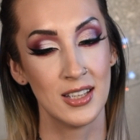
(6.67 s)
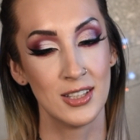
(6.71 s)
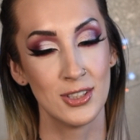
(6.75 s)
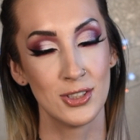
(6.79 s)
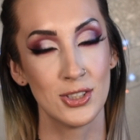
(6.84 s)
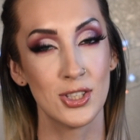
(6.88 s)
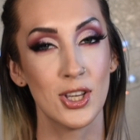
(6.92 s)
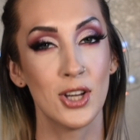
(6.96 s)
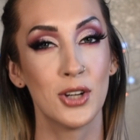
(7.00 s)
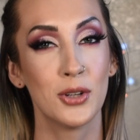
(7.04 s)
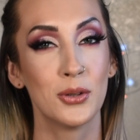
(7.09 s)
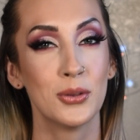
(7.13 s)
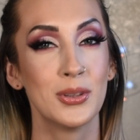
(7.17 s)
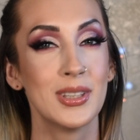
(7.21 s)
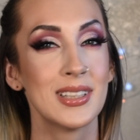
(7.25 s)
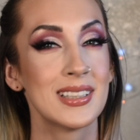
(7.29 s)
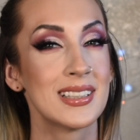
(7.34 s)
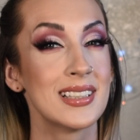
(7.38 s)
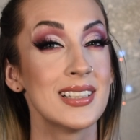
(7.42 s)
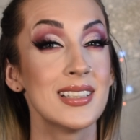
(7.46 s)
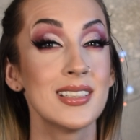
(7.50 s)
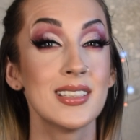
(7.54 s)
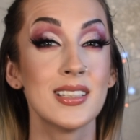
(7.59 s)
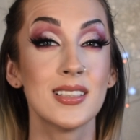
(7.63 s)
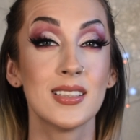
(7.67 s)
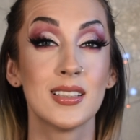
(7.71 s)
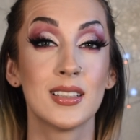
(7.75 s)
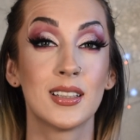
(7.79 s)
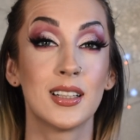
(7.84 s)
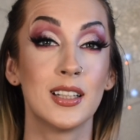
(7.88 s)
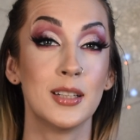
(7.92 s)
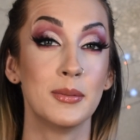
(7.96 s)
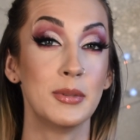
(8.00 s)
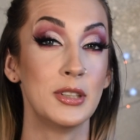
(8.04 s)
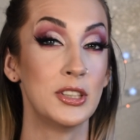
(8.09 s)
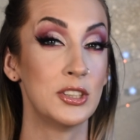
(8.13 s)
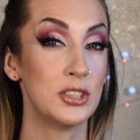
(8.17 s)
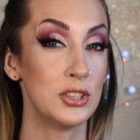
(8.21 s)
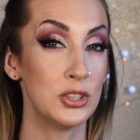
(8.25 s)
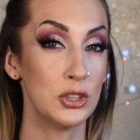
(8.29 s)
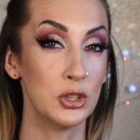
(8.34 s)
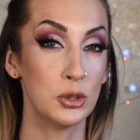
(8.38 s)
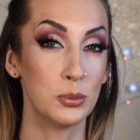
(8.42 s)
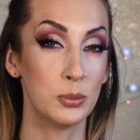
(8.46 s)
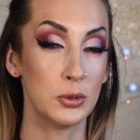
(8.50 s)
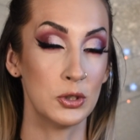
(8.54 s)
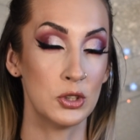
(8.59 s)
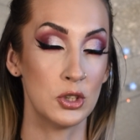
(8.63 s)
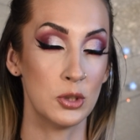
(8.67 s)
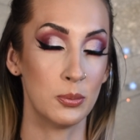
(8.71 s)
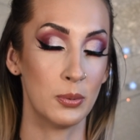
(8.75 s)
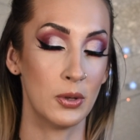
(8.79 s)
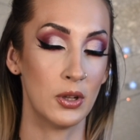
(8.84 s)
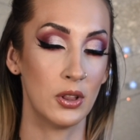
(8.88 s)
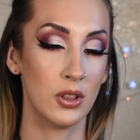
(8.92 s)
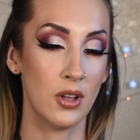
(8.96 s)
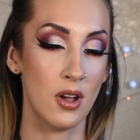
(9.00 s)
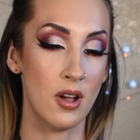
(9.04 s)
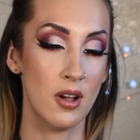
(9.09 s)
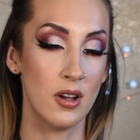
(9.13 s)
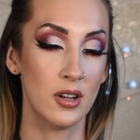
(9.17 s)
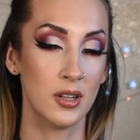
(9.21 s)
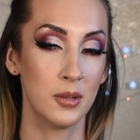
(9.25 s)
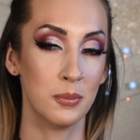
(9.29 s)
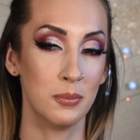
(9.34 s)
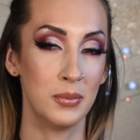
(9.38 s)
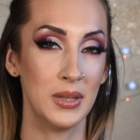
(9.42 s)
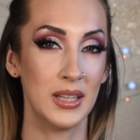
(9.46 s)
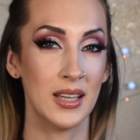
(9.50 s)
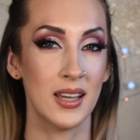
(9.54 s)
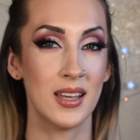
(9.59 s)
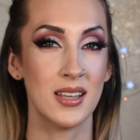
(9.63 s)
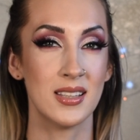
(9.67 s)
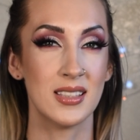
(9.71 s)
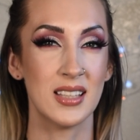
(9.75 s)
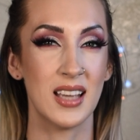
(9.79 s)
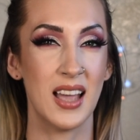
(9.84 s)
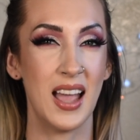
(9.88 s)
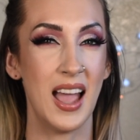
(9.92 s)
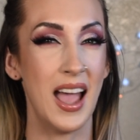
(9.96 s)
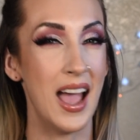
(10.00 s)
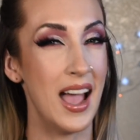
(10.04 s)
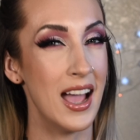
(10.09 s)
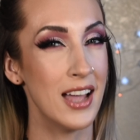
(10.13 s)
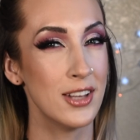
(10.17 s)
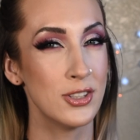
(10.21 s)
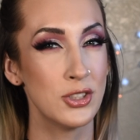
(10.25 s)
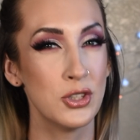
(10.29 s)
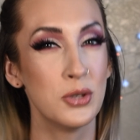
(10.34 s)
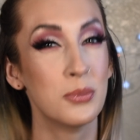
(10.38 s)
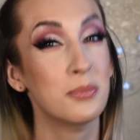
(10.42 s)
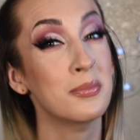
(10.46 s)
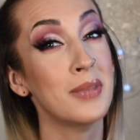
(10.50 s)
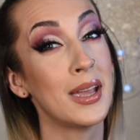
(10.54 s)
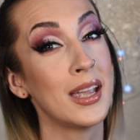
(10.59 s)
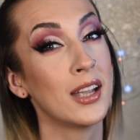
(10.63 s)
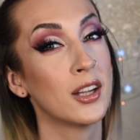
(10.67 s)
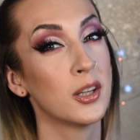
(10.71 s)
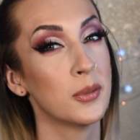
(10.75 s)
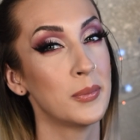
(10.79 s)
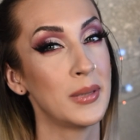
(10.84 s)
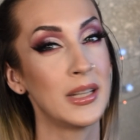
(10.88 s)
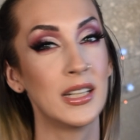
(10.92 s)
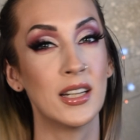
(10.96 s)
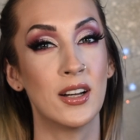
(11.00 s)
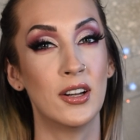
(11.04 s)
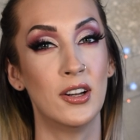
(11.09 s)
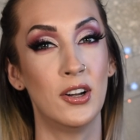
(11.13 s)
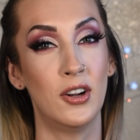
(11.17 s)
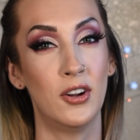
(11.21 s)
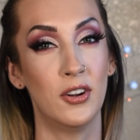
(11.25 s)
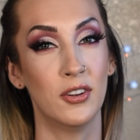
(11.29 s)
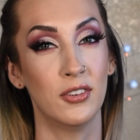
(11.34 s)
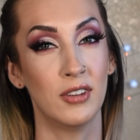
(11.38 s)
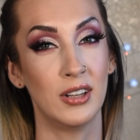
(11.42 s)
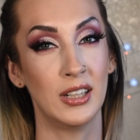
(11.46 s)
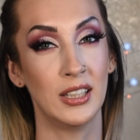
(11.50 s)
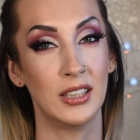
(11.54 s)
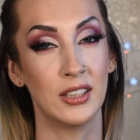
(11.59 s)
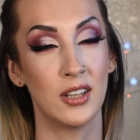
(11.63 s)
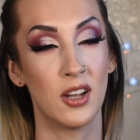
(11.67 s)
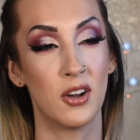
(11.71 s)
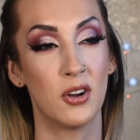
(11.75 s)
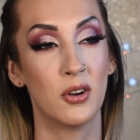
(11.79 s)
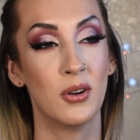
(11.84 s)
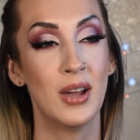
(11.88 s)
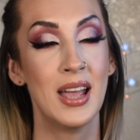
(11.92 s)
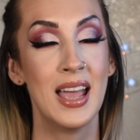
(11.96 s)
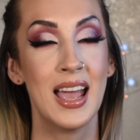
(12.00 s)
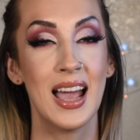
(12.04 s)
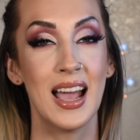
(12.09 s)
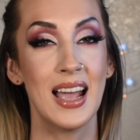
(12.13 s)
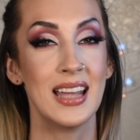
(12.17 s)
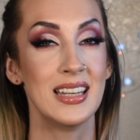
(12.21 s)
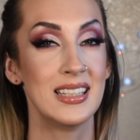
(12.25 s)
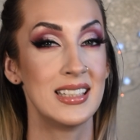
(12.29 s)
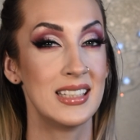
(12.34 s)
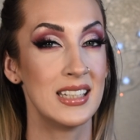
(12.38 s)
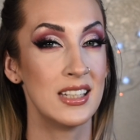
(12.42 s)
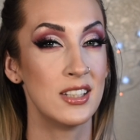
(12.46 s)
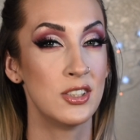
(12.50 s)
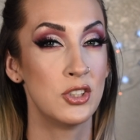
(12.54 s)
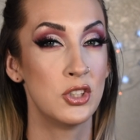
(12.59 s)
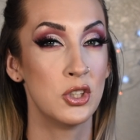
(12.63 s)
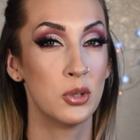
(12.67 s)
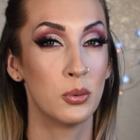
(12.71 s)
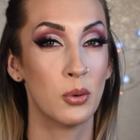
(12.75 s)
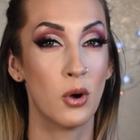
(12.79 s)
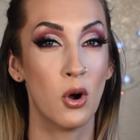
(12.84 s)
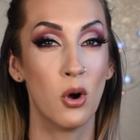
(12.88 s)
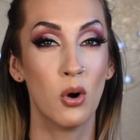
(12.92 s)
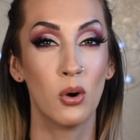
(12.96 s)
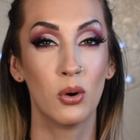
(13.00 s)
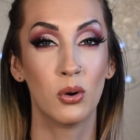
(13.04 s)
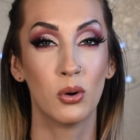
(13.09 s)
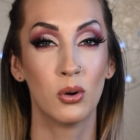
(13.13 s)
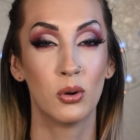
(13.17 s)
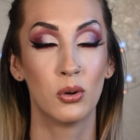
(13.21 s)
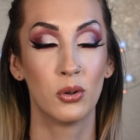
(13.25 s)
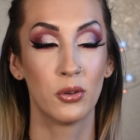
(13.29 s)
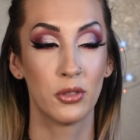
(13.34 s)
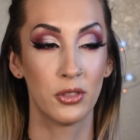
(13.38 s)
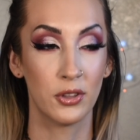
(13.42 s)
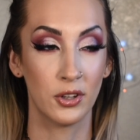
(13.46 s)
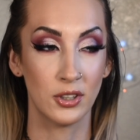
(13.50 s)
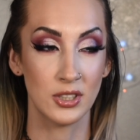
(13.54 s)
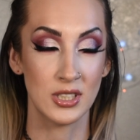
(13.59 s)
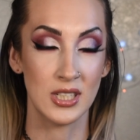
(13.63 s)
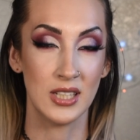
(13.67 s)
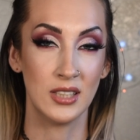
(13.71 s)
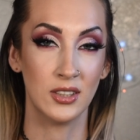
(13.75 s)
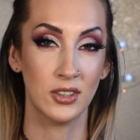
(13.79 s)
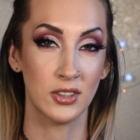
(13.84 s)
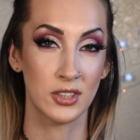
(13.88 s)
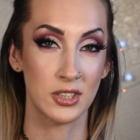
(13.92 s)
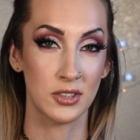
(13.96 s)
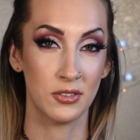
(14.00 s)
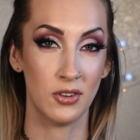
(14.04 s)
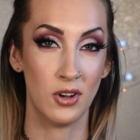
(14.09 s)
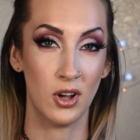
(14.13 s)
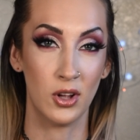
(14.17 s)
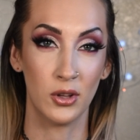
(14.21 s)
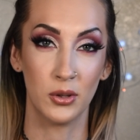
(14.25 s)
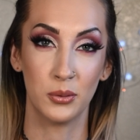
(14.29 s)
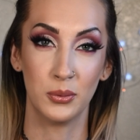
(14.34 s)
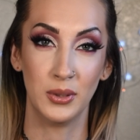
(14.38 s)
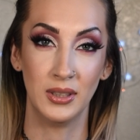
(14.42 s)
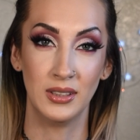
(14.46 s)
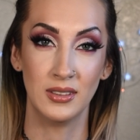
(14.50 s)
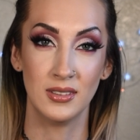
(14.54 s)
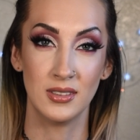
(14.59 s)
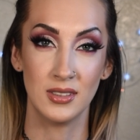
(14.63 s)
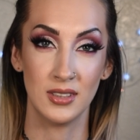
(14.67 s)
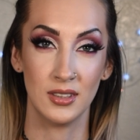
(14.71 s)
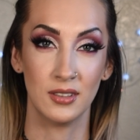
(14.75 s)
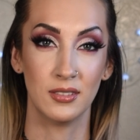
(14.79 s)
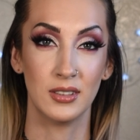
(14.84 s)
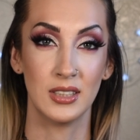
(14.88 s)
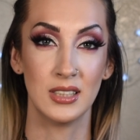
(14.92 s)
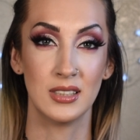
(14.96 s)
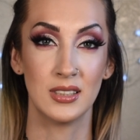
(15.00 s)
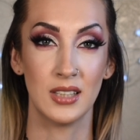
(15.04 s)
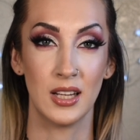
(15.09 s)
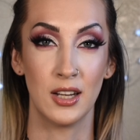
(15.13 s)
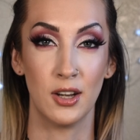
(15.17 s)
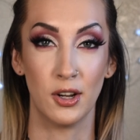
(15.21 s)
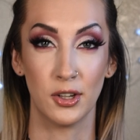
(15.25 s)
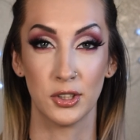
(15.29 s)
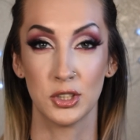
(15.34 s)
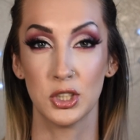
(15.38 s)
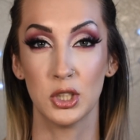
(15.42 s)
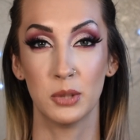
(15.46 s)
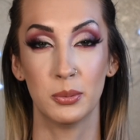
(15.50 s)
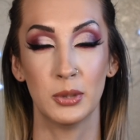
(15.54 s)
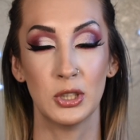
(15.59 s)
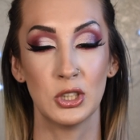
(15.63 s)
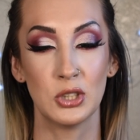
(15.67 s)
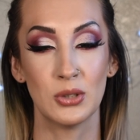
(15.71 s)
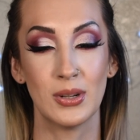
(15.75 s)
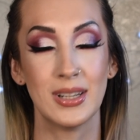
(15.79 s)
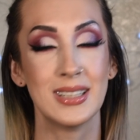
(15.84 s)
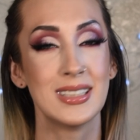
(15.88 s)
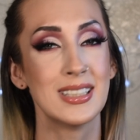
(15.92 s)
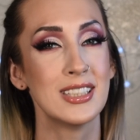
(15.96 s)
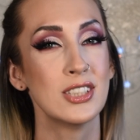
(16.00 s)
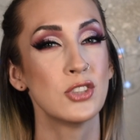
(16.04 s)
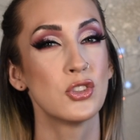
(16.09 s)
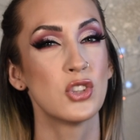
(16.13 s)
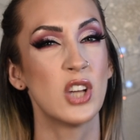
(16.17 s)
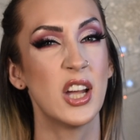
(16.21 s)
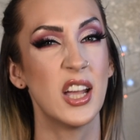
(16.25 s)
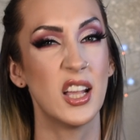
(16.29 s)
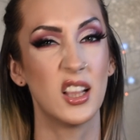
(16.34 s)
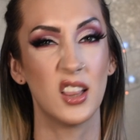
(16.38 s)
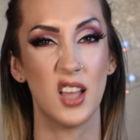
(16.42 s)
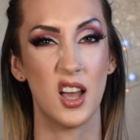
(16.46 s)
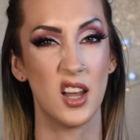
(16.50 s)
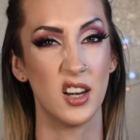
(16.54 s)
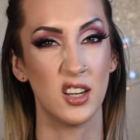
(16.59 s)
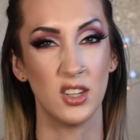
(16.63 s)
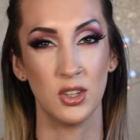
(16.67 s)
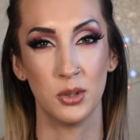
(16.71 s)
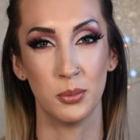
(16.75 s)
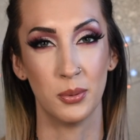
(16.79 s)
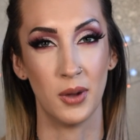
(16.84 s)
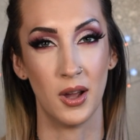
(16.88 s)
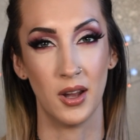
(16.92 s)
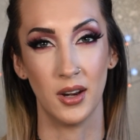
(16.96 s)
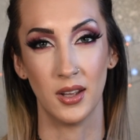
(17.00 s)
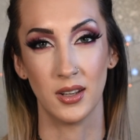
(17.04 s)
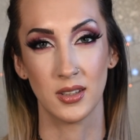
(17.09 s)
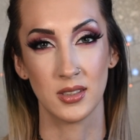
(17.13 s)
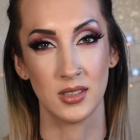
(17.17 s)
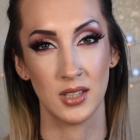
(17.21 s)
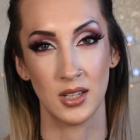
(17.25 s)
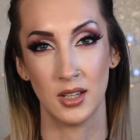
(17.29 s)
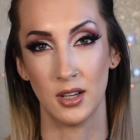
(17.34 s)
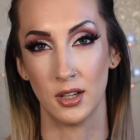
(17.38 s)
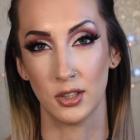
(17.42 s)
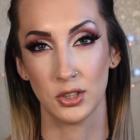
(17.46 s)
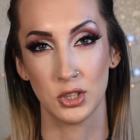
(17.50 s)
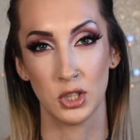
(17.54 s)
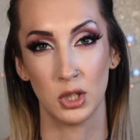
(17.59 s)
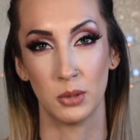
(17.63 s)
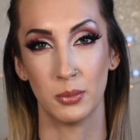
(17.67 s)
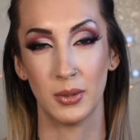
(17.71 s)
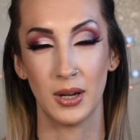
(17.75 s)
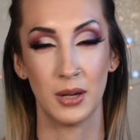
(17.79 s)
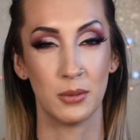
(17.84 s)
So this list isn't going to be super super long because as you may or may not already know, I did do a whole 13 looks of Halloween series in October so I didn't try a lot of new products in October.